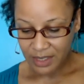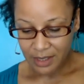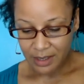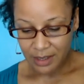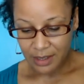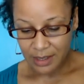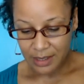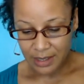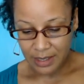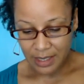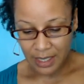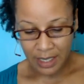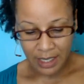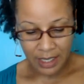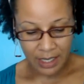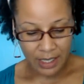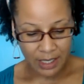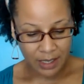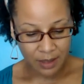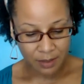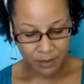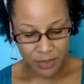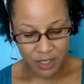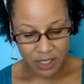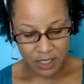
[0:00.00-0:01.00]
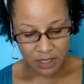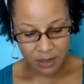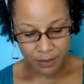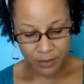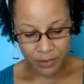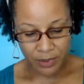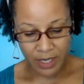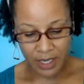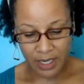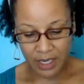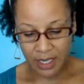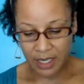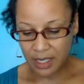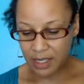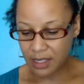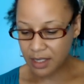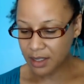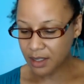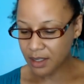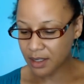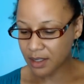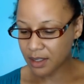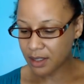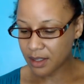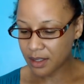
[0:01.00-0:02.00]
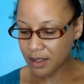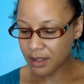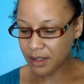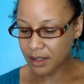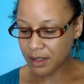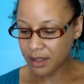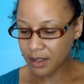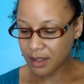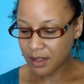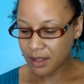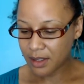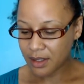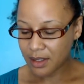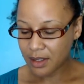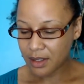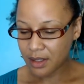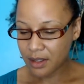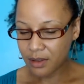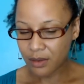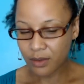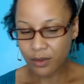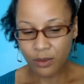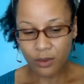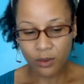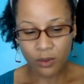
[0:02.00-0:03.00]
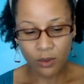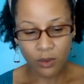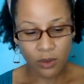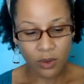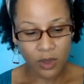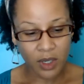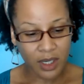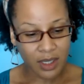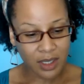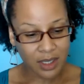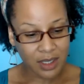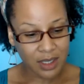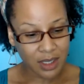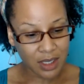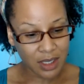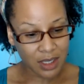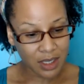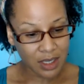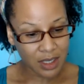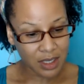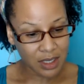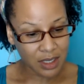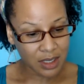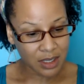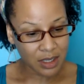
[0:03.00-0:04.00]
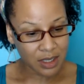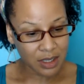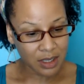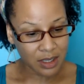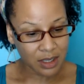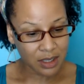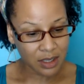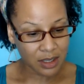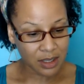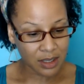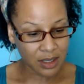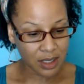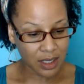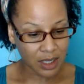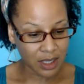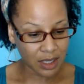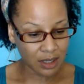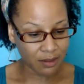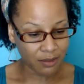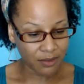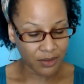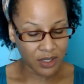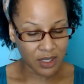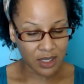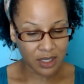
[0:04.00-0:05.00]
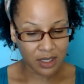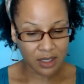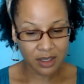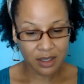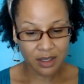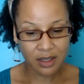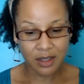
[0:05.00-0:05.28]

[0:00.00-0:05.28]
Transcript: Same spread. What is the gift?